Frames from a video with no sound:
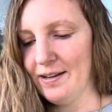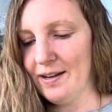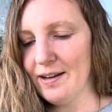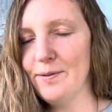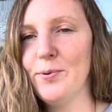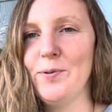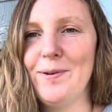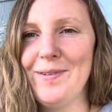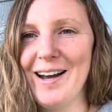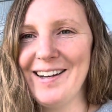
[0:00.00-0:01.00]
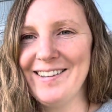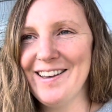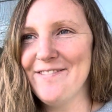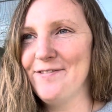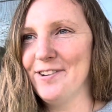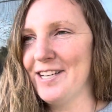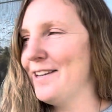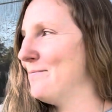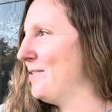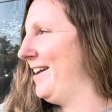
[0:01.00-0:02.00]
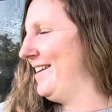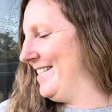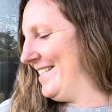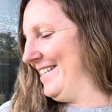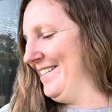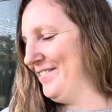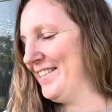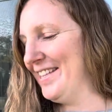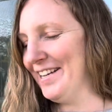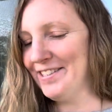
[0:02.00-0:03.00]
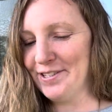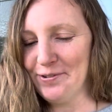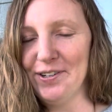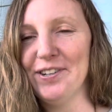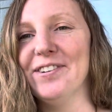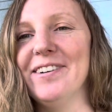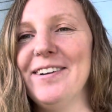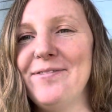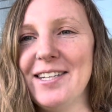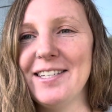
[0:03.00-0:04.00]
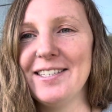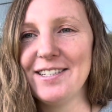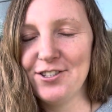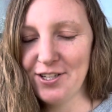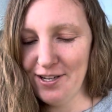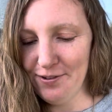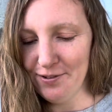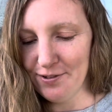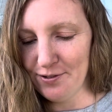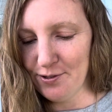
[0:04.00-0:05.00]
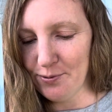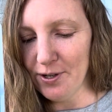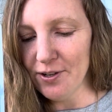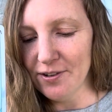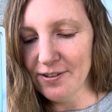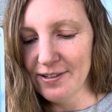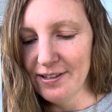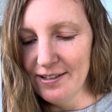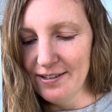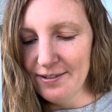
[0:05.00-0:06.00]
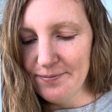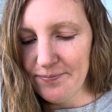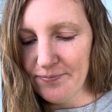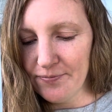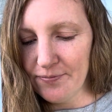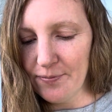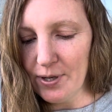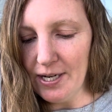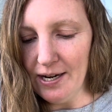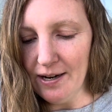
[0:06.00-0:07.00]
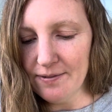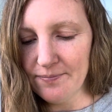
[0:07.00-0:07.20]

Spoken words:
Kind of put me back in that funky place with that squirrel. I mean, it's such a cute little squirrel. But yeah.